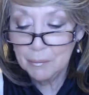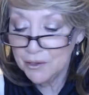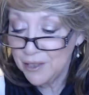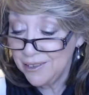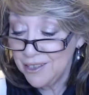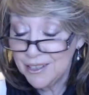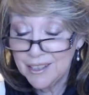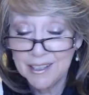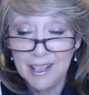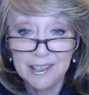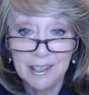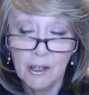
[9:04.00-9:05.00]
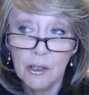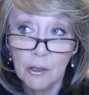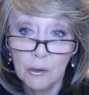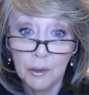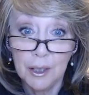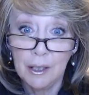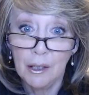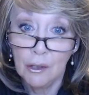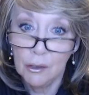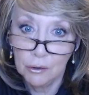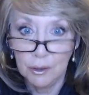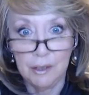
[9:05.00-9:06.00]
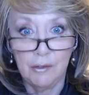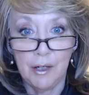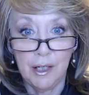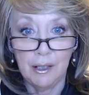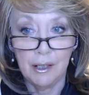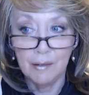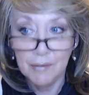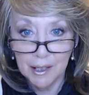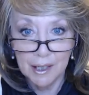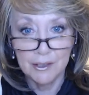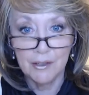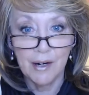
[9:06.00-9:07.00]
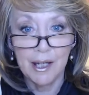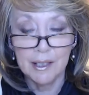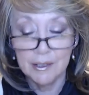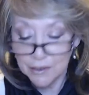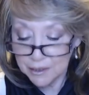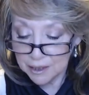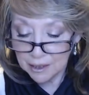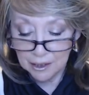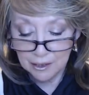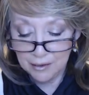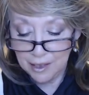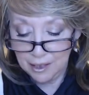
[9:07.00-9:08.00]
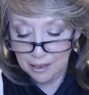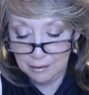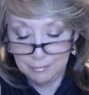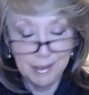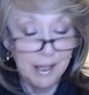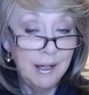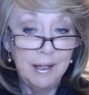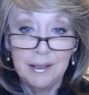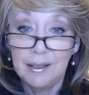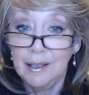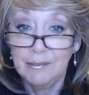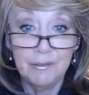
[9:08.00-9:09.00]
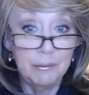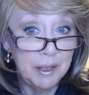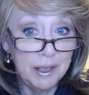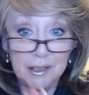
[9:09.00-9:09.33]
say this is like the holy, holy grail of the under eye concealer. And yeah, for me, it